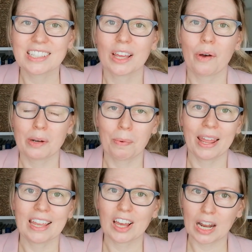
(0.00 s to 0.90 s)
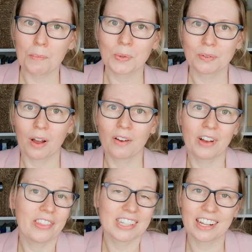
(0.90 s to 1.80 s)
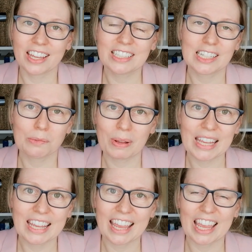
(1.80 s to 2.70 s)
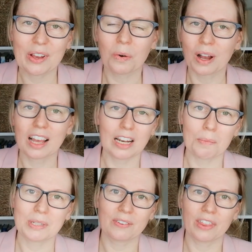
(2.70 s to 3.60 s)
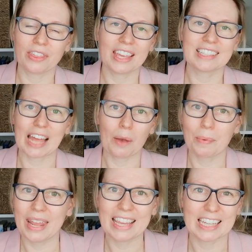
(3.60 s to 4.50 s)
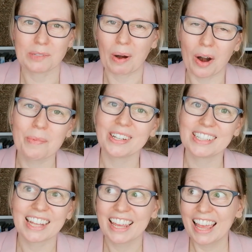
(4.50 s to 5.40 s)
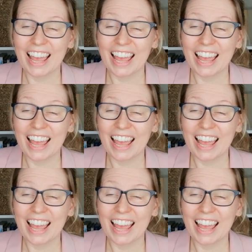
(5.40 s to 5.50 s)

So I'd play clips of other scientists speaking or clips of other things happening, experiments.